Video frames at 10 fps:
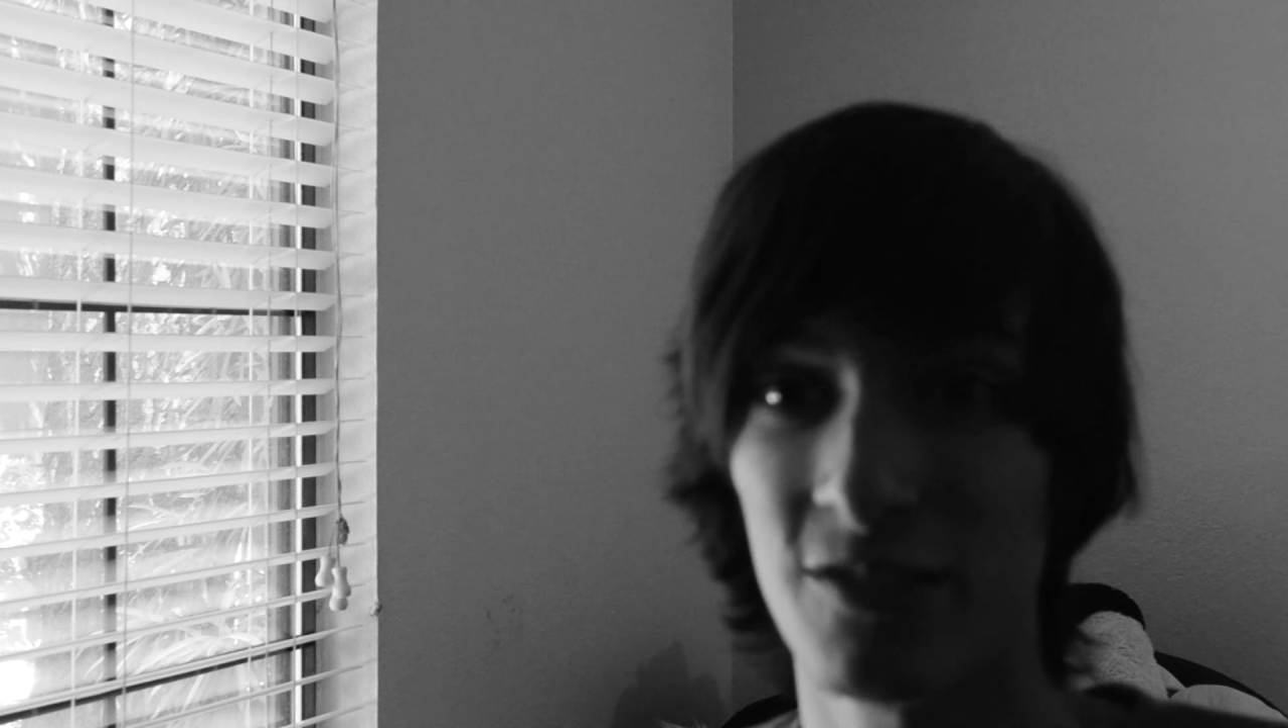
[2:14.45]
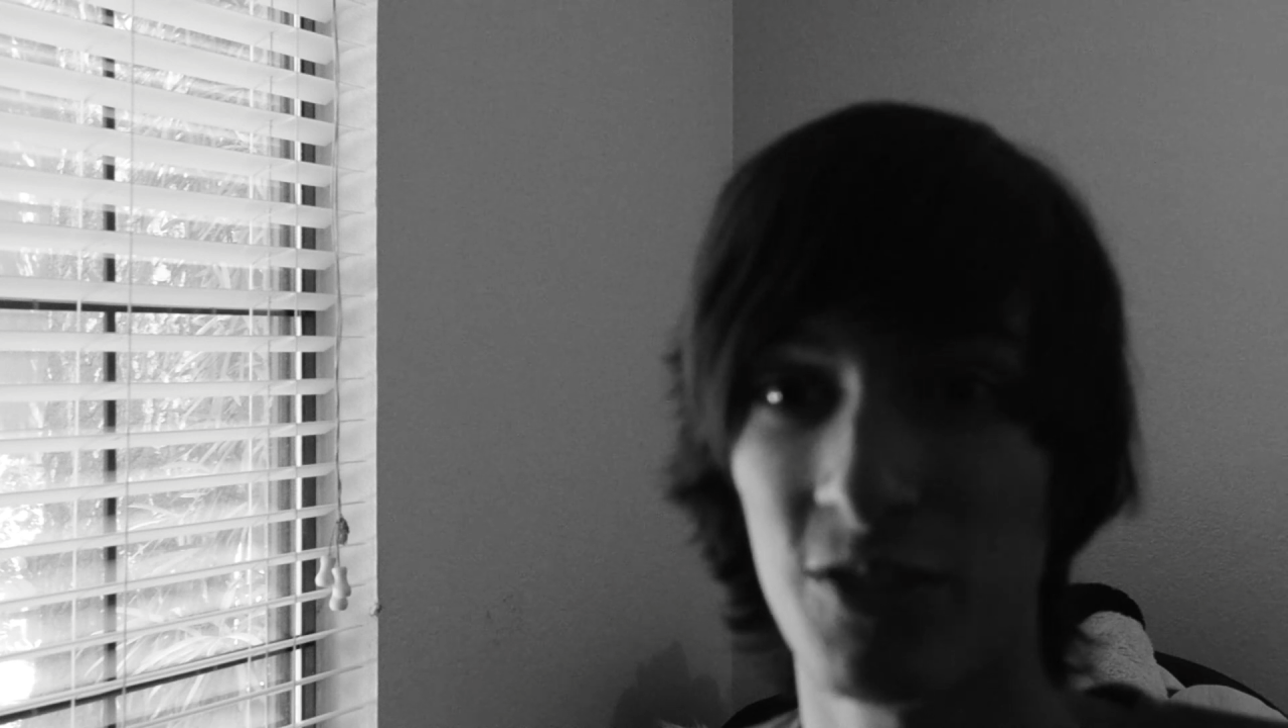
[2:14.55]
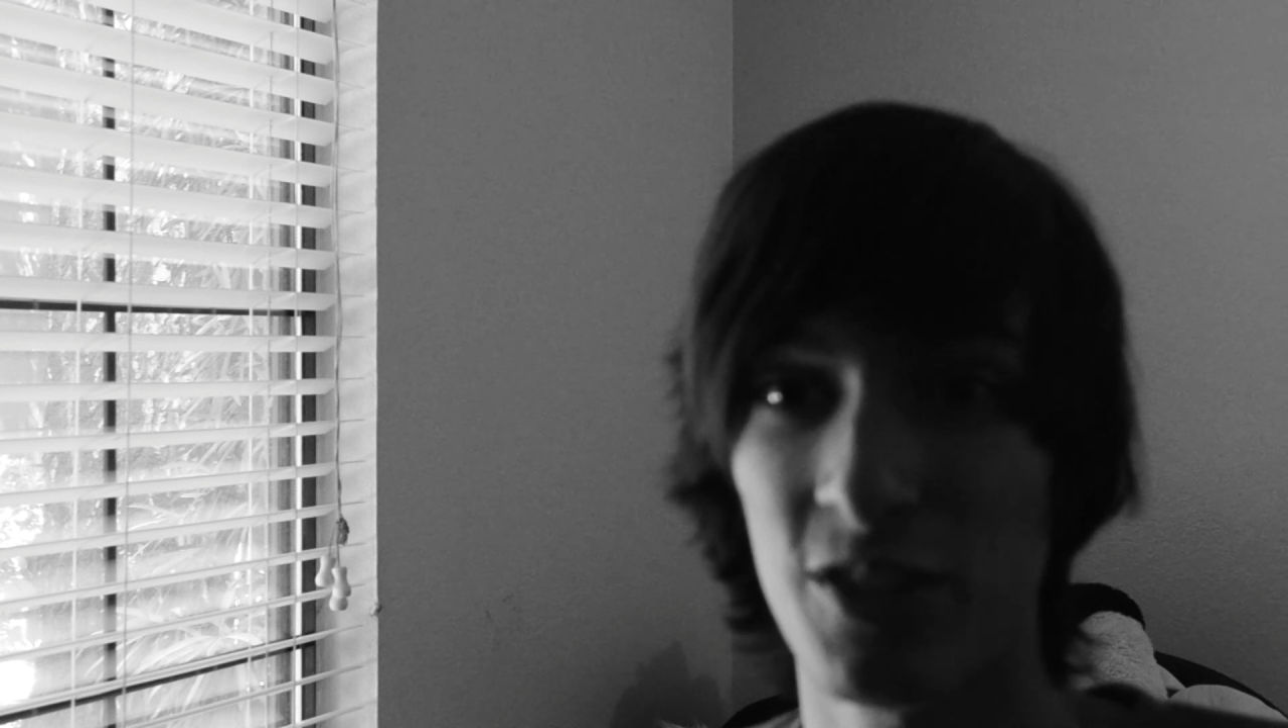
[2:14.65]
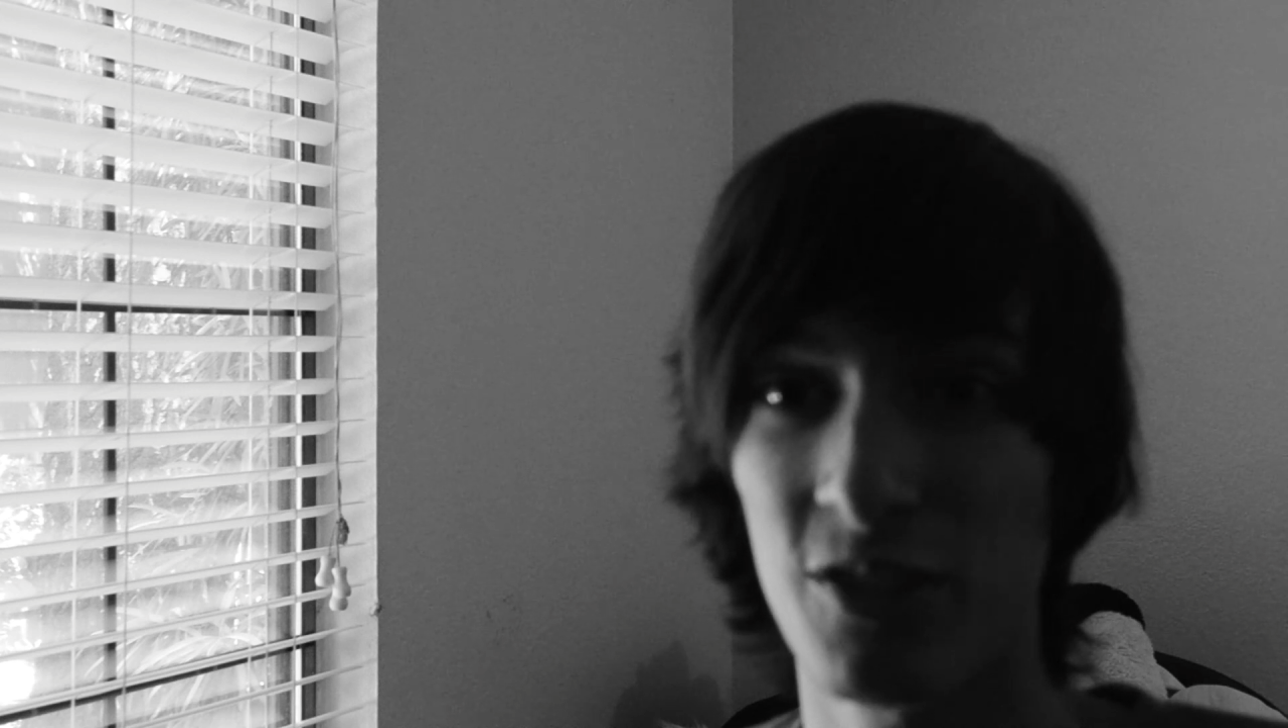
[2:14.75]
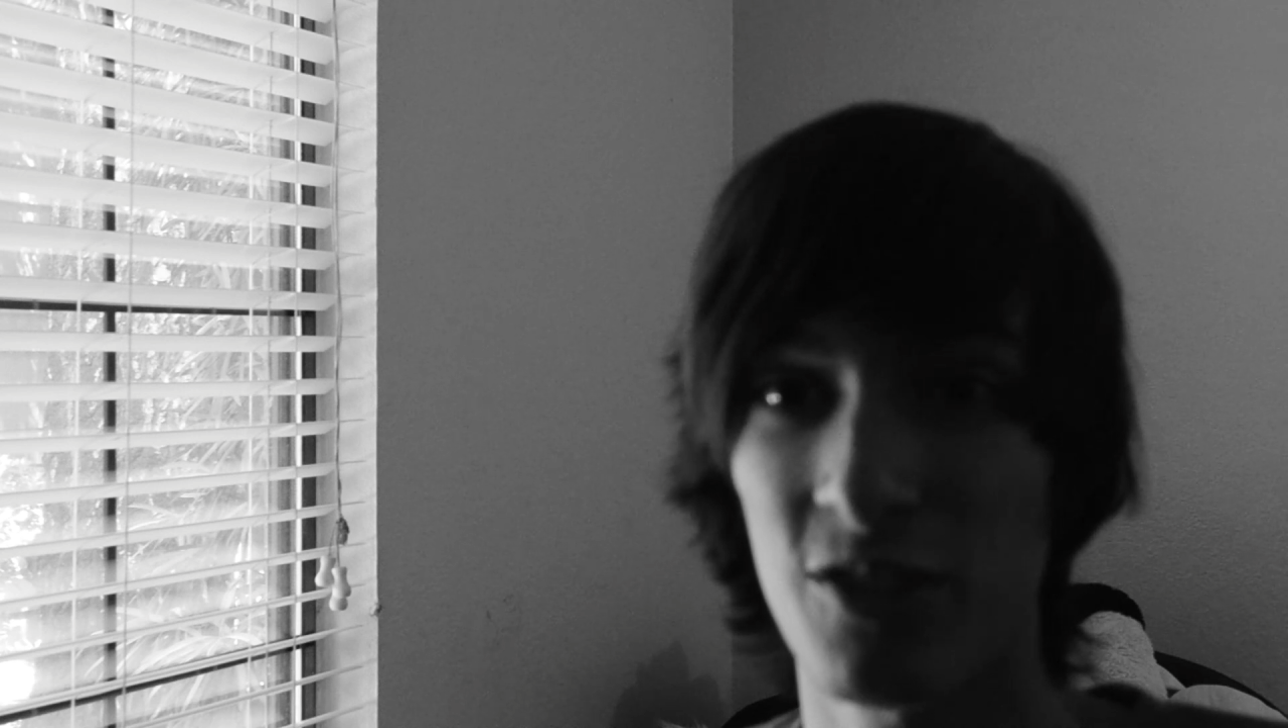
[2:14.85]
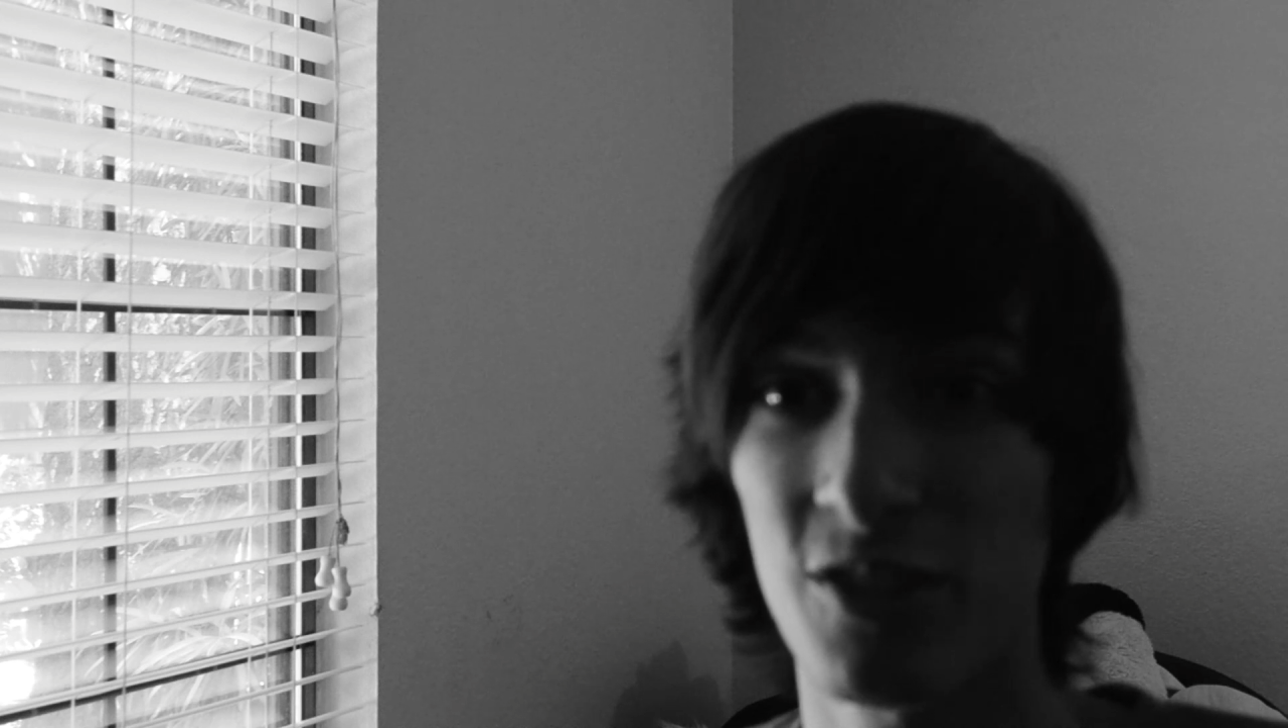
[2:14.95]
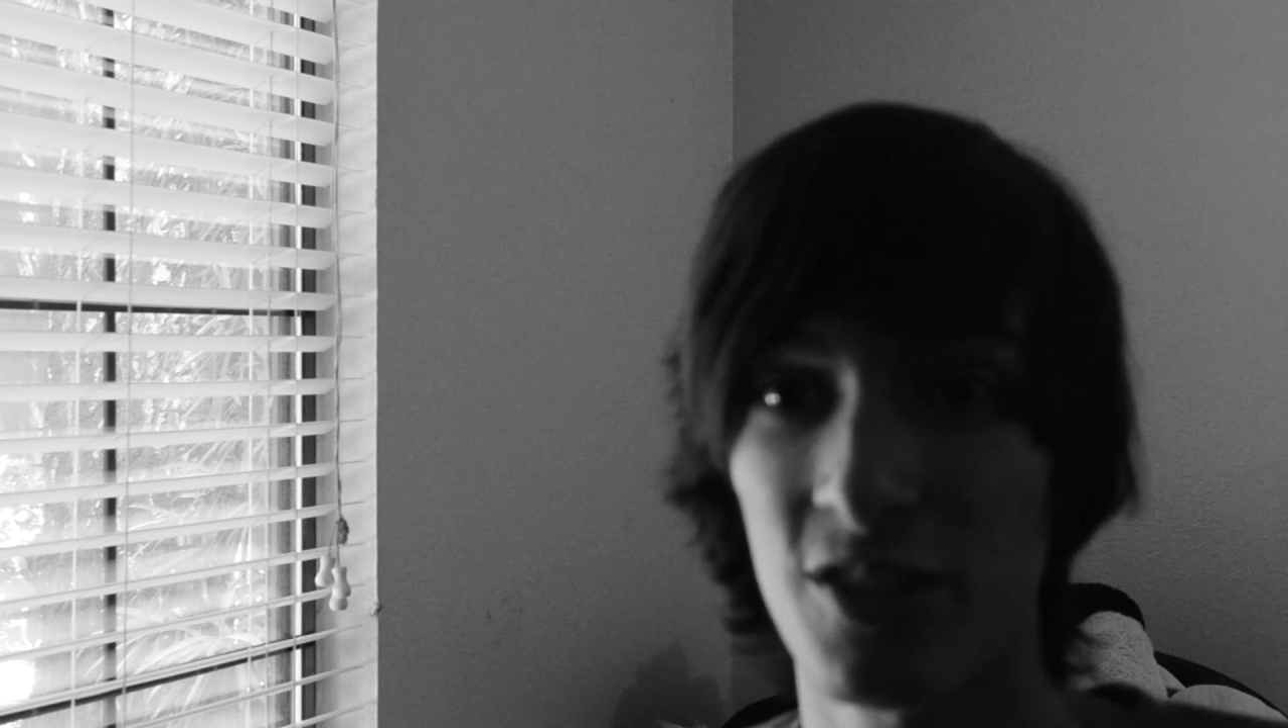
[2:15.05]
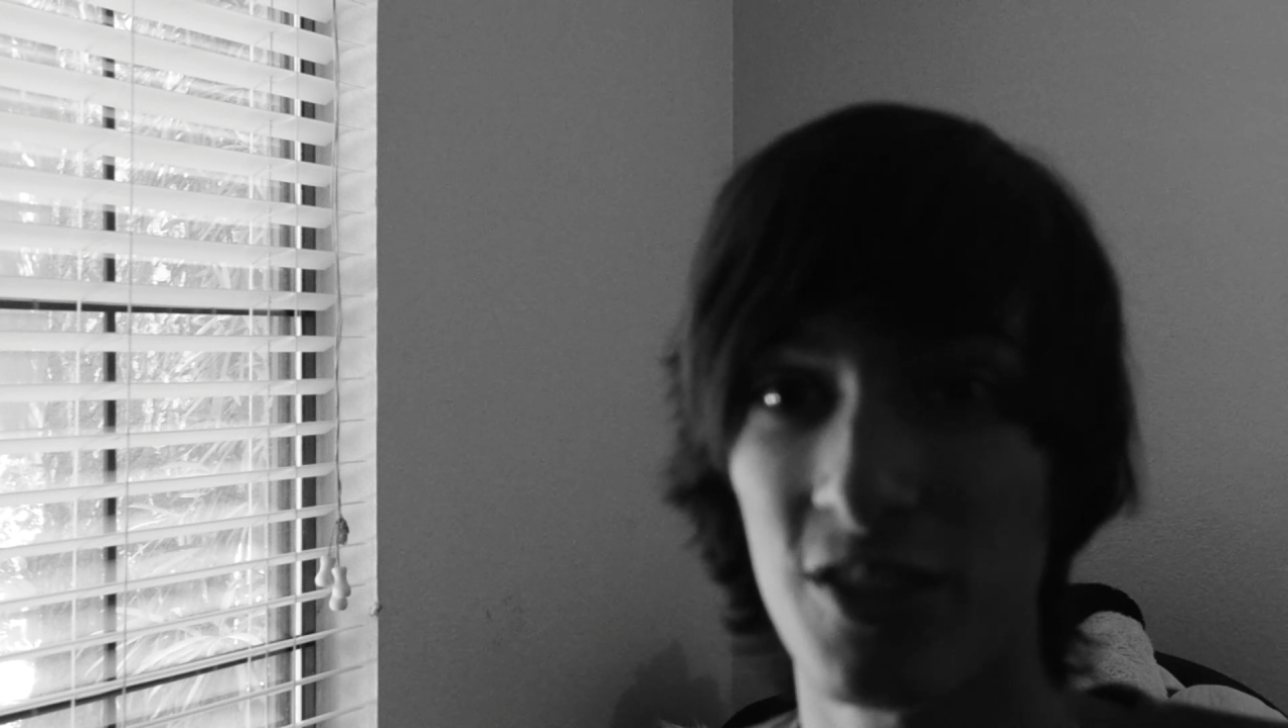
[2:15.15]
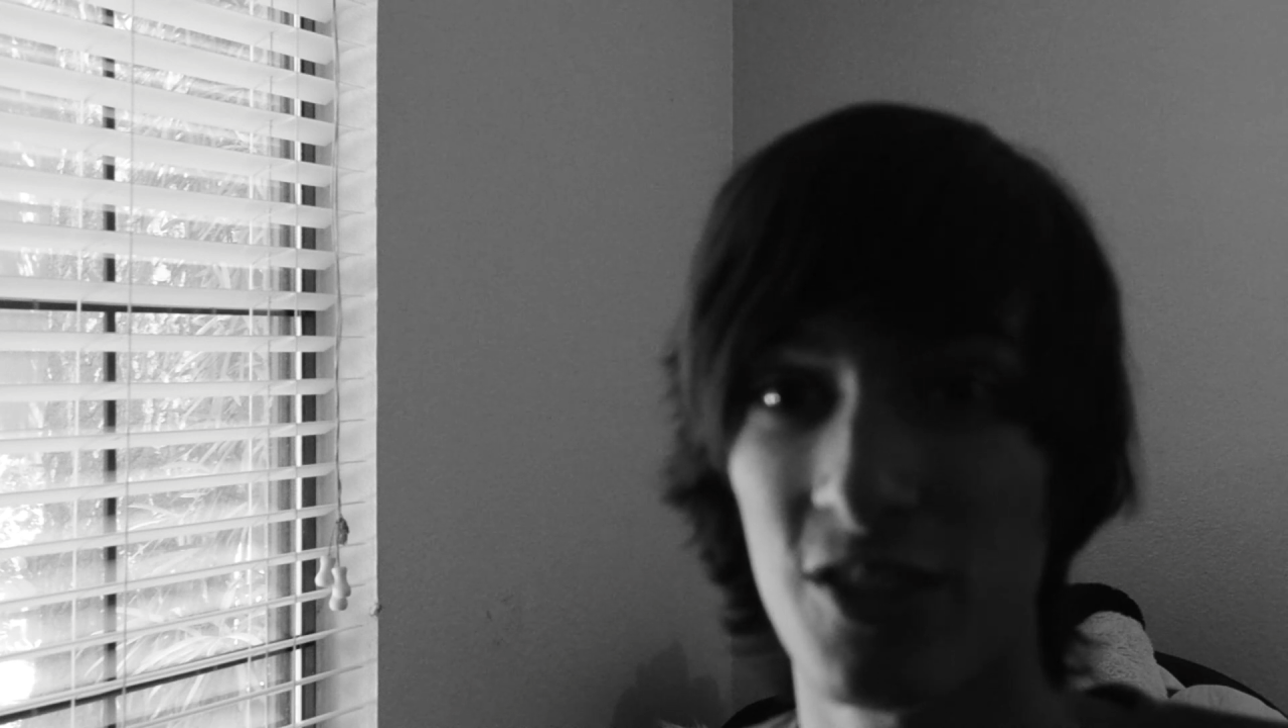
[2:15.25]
resources